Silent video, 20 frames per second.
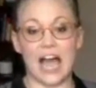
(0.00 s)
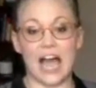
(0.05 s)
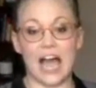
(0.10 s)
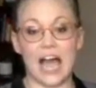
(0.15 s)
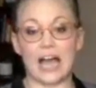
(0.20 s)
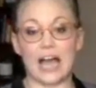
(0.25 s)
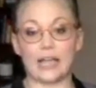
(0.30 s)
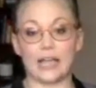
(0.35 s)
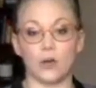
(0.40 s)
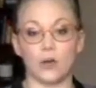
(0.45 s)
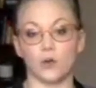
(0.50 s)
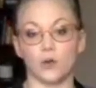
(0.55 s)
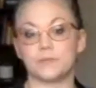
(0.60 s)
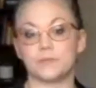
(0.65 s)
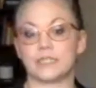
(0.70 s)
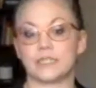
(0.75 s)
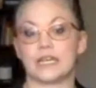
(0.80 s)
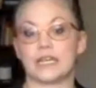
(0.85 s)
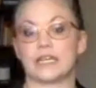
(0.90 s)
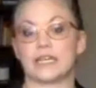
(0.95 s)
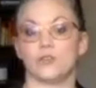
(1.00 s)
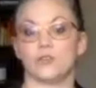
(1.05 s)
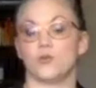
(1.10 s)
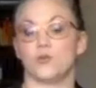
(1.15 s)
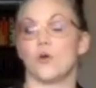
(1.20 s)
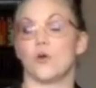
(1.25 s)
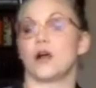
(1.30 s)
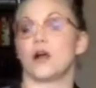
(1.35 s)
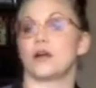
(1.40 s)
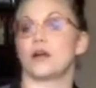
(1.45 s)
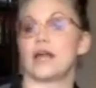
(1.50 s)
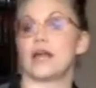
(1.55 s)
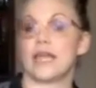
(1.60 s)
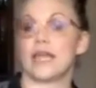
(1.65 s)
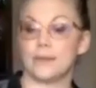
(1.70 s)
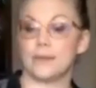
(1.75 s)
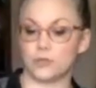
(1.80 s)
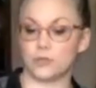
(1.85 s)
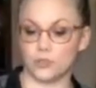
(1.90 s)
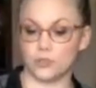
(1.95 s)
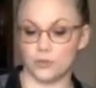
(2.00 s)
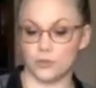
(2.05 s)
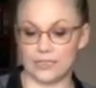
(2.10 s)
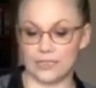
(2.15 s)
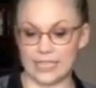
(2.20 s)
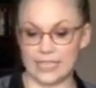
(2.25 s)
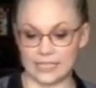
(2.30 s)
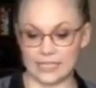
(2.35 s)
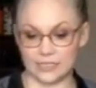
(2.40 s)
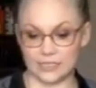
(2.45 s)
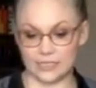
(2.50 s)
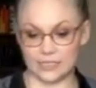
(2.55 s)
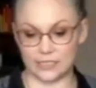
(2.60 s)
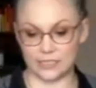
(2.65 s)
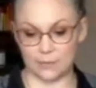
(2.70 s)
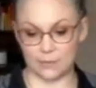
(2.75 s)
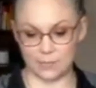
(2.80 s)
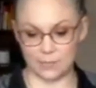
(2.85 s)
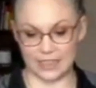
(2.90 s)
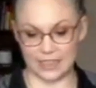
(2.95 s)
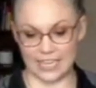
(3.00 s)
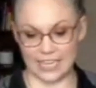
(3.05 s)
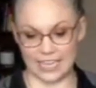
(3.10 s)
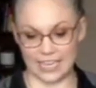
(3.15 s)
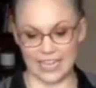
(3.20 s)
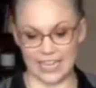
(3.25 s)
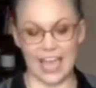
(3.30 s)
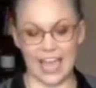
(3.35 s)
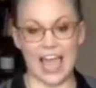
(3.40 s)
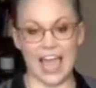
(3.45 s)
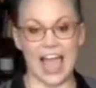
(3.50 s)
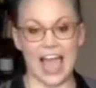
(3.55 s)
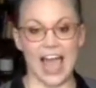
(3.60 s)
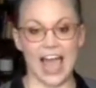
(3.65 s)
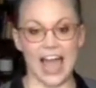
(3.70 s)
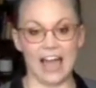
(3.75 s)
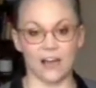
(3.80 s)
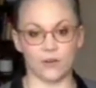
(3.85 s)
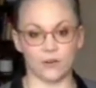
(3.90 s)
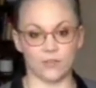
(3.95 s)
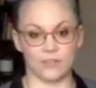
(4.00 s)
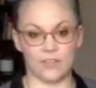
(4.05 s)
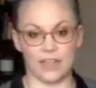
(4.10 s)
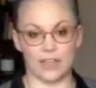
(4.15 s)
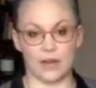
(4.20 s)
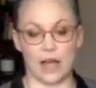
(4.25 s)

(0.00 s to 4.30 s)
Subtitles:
I hope tonight you are able to get something out of it.